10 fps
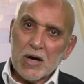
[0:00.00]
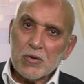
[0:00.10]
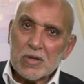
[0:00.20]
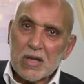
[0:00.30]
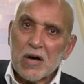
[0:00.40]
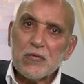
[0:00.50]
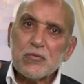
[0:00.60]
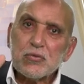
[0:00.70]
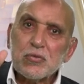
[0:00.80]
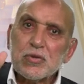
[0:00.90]
I would
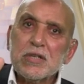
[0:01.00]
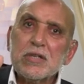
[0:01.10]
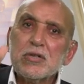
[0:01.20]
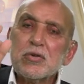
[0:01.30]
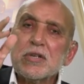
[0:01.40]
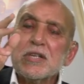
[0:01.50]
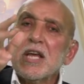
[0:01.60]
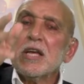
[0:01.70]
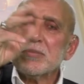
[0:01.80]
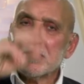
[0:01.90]
love to read your
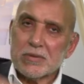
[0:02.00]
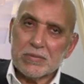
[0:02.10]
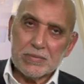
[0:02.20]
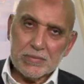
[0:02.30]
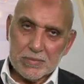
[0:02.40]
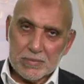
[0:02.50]
names